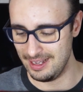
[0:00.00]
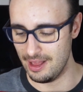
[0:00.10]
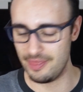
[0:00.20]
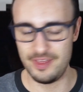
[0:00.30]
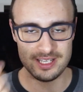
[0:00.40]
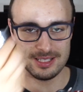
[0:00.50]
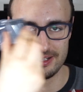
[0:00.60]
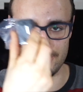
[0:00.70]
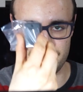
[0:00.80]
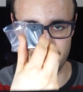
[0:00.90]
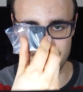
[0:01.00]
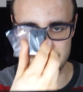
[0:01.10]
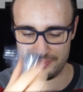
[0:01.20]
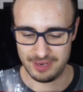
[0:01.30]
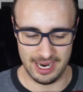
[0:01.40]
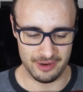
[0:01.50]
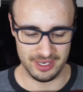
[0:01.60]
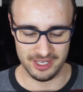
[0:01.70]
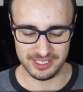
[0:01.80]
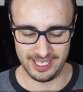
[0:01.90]
this little thing is the battery,
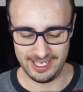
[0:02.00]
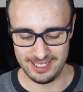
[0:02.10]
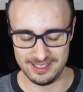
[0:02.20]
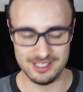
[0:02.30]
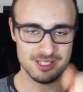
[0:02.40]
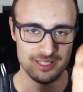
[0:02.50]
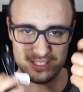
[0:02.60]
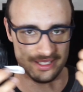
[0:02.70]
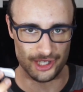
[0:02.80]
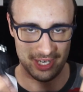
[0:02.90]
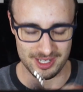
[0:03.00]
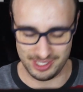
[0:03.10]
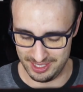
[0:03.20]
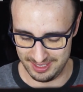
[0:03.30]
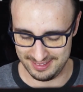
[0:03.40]
okay? This is the charger.